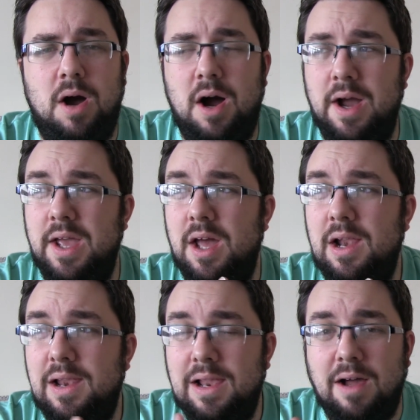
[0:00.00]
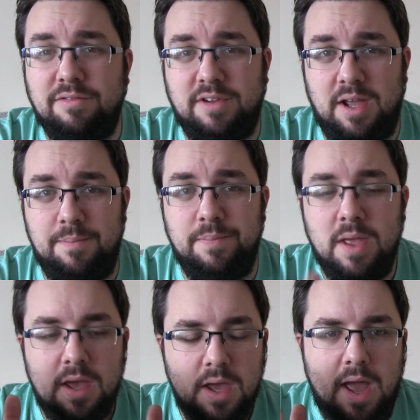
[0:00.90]
I loved him.
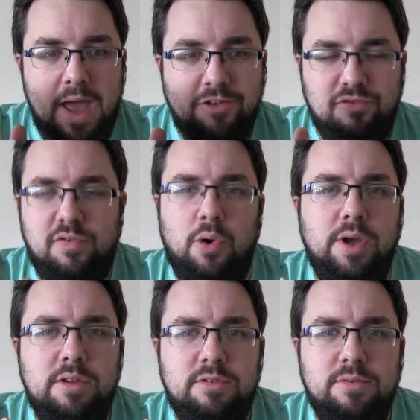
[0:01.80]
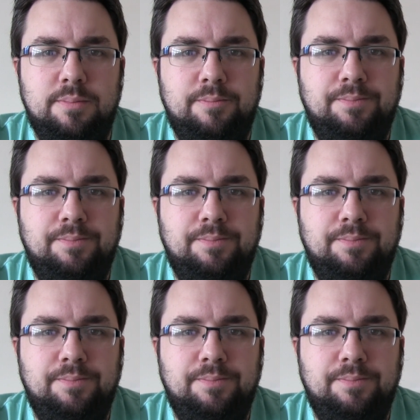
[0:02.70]
His voice